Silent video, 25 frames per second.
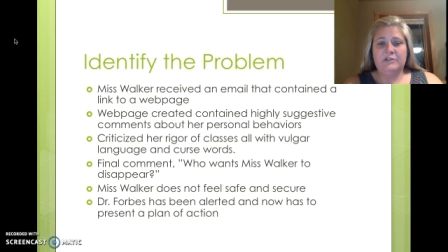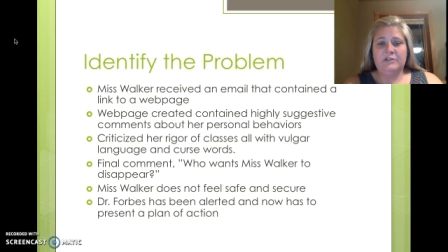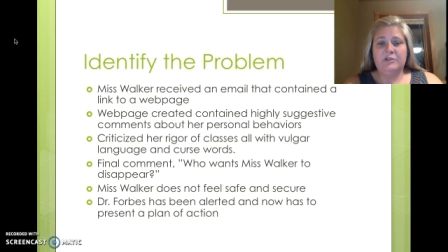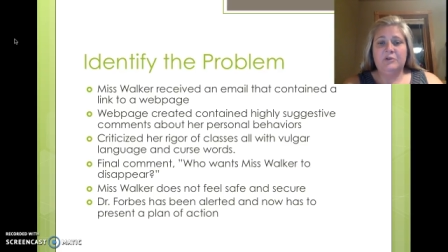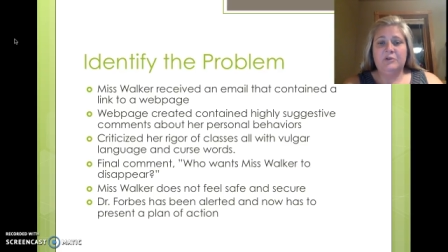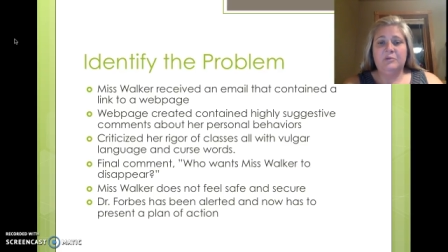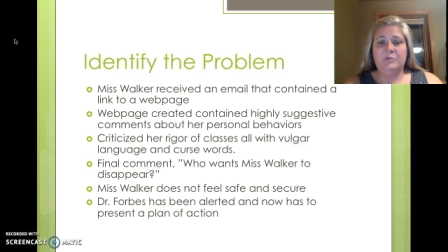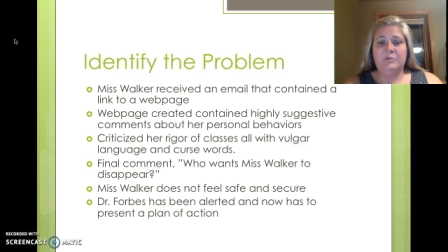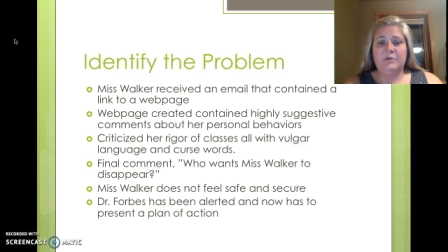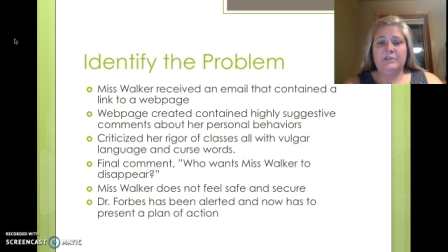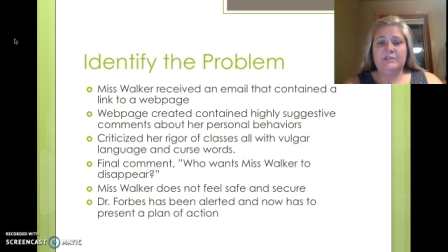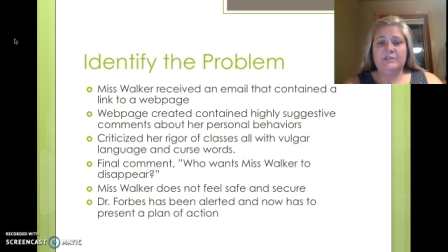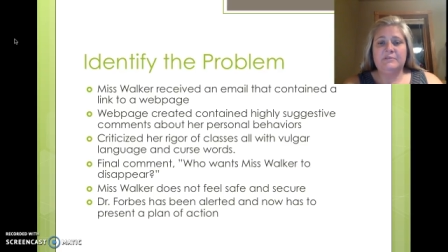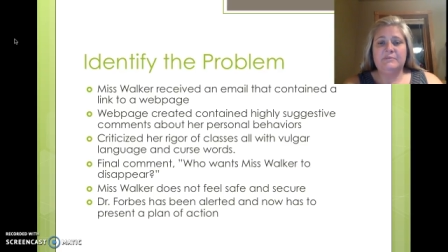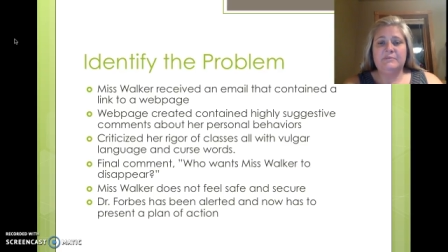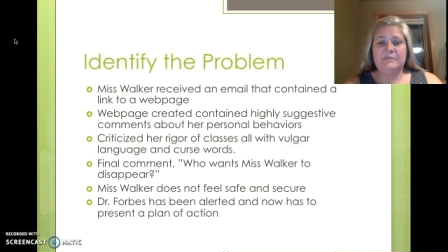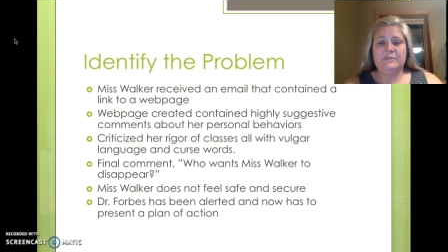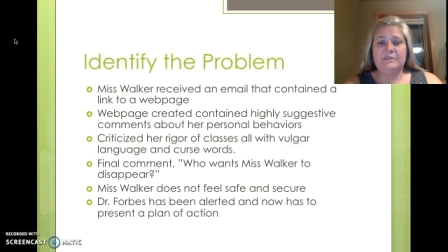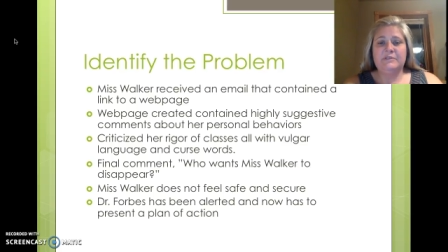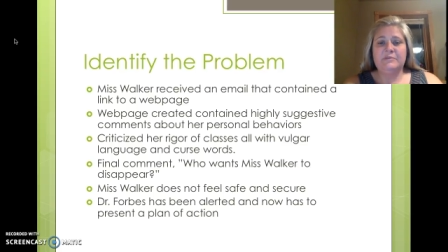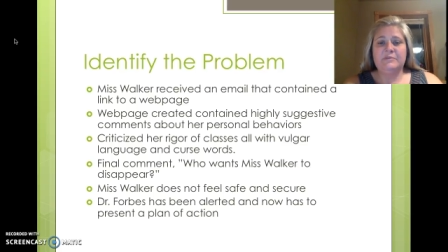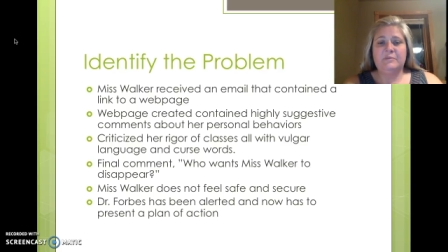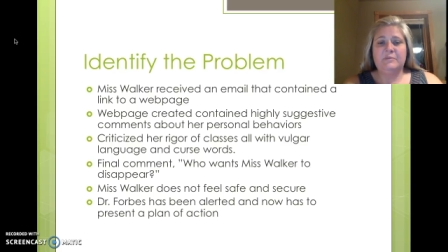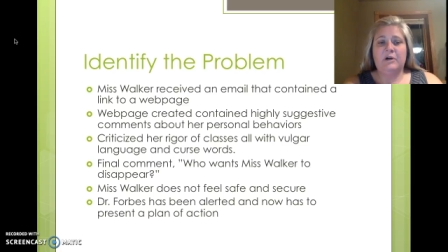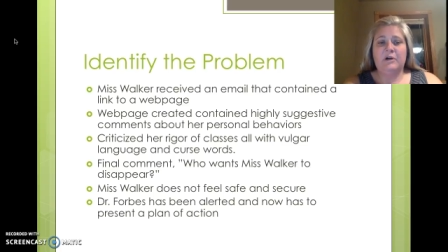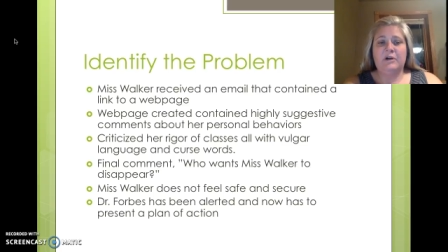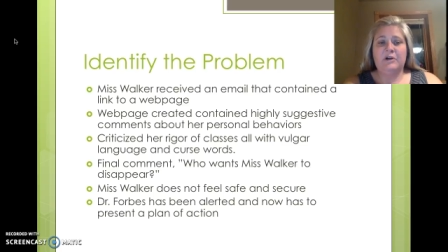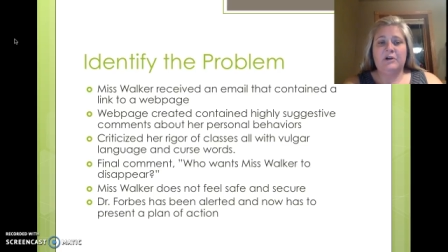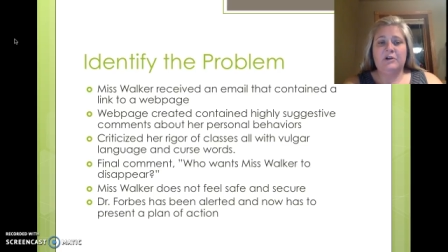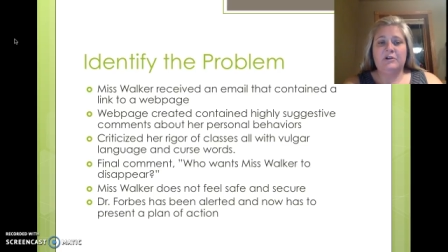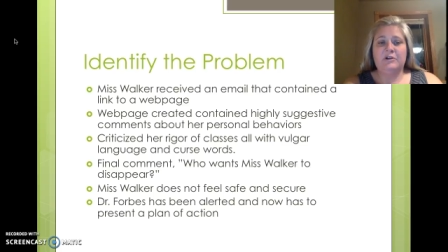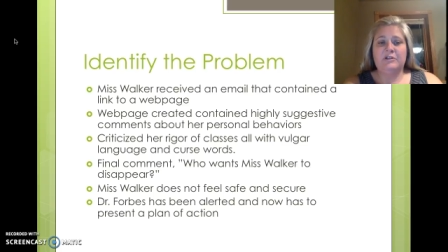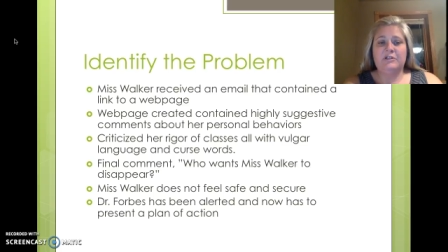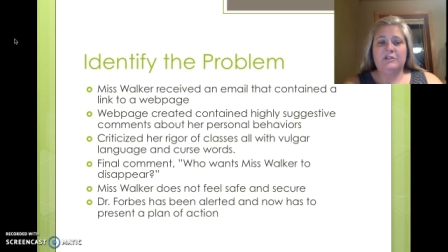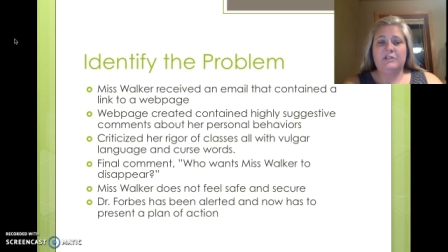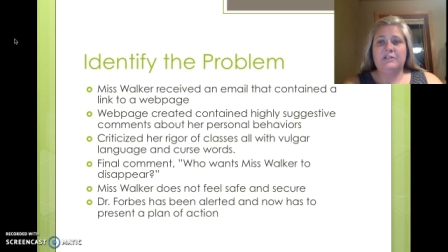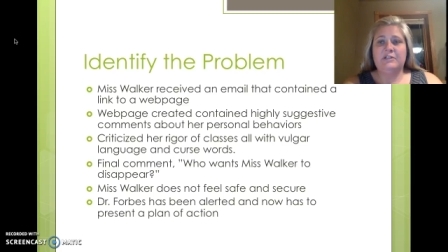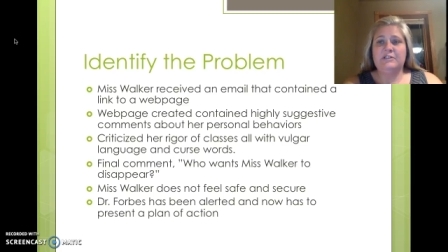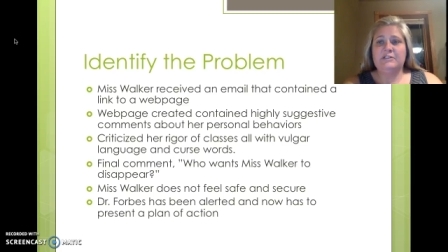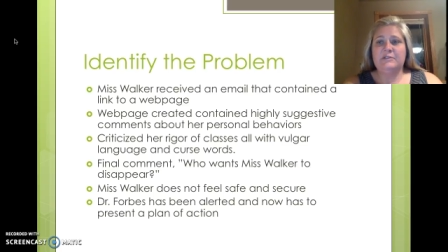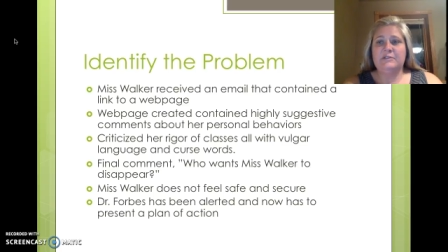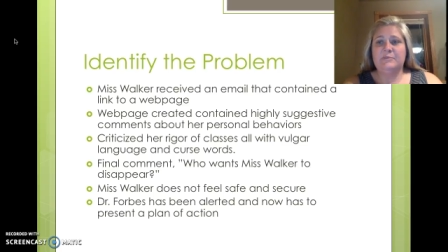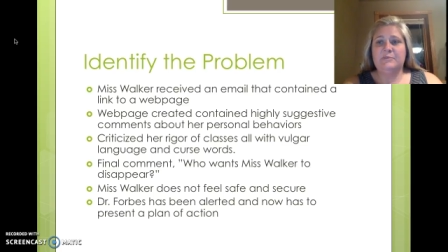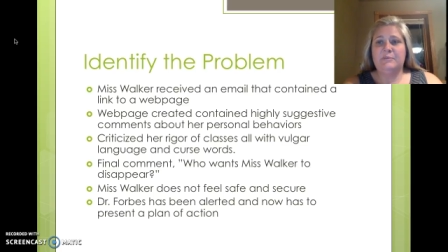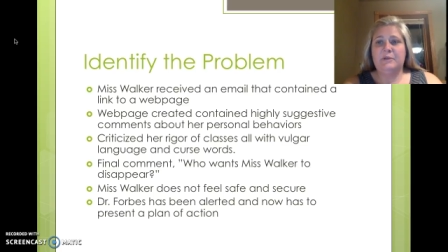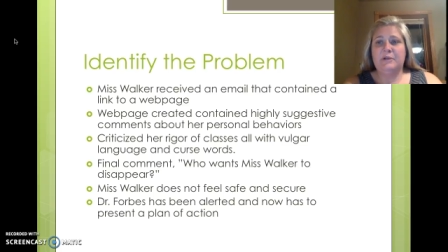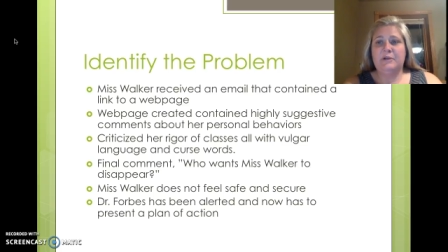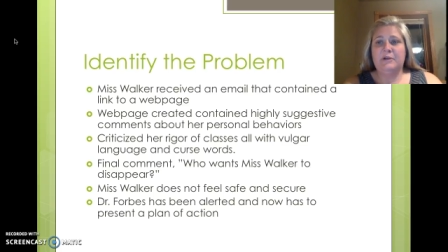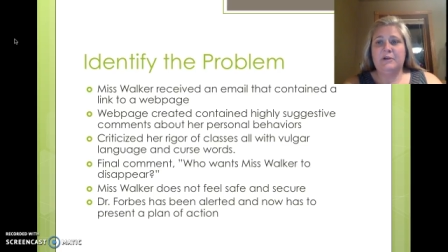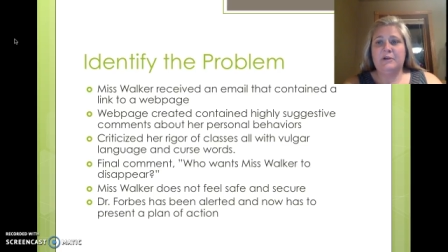"Who wants Miss Walker to
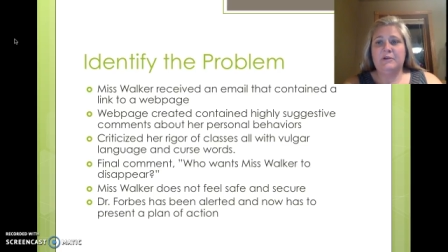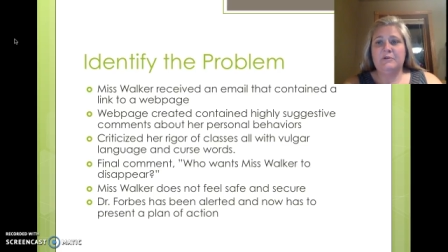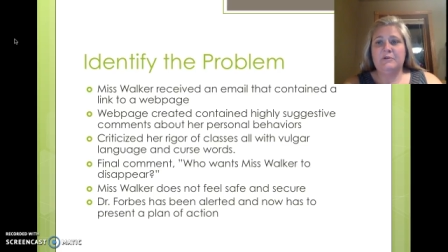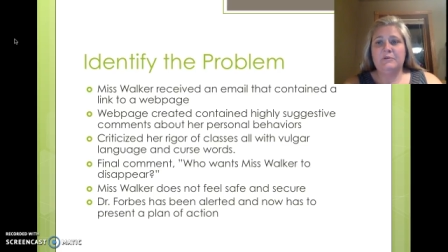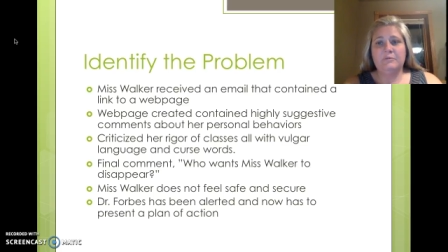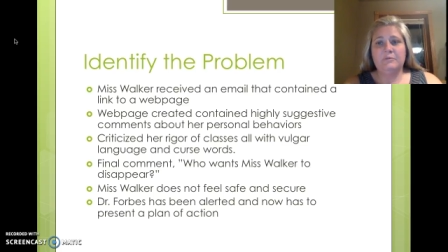disappear?"